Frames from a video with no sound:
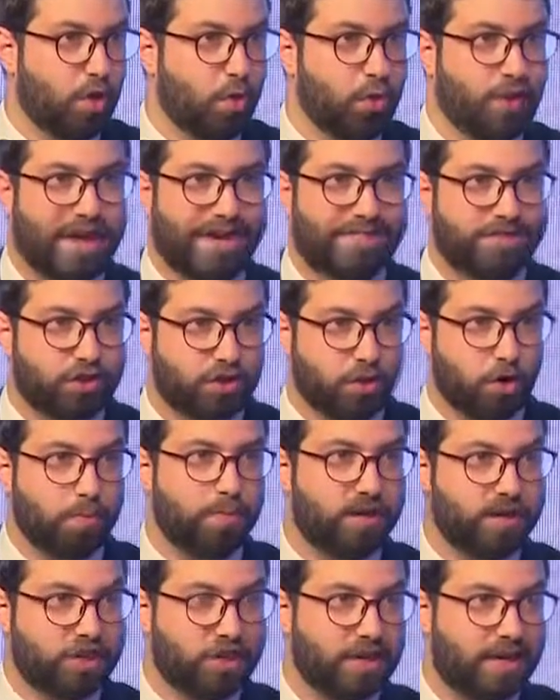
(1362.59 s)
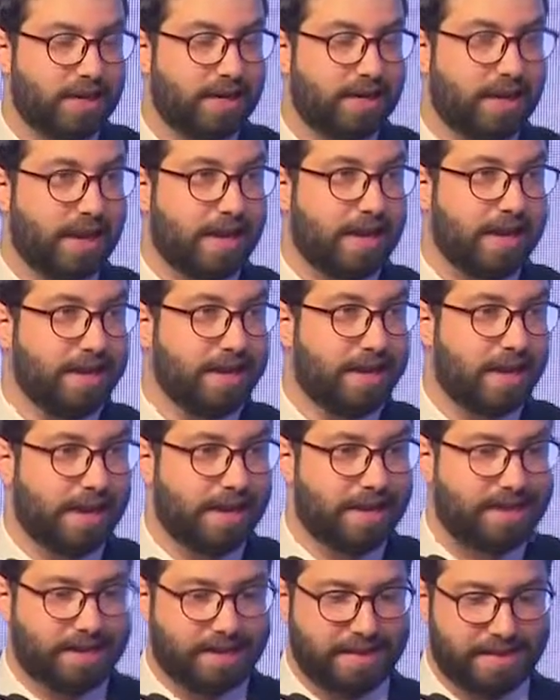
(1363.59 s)
We have so much data,
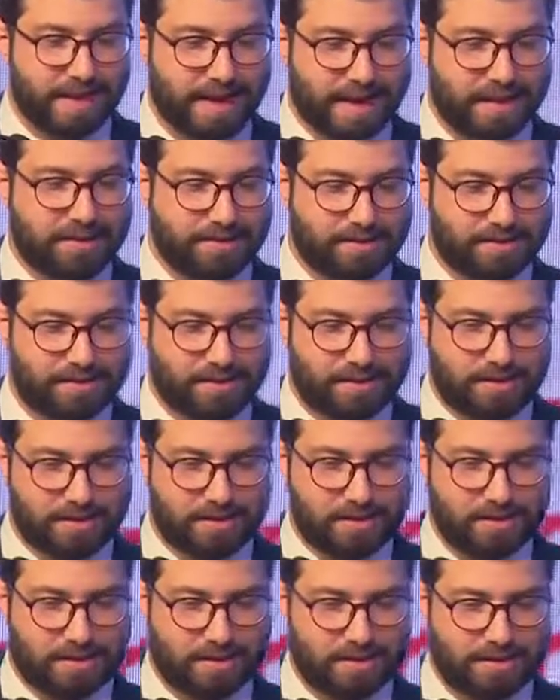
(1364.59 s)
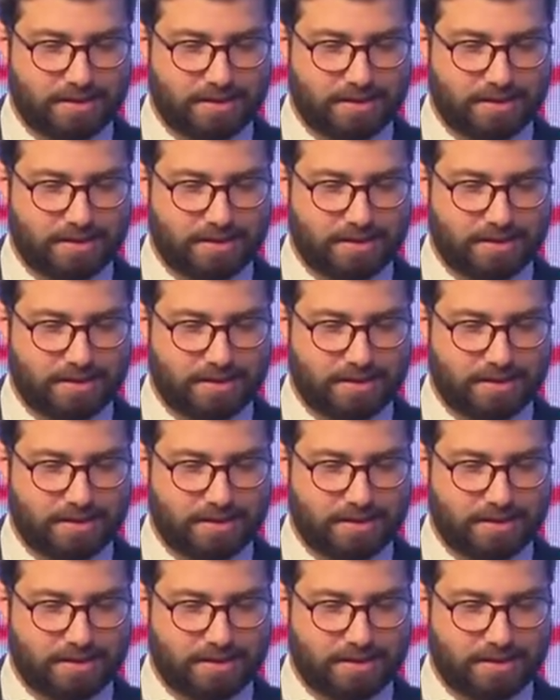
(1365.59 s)
and that is the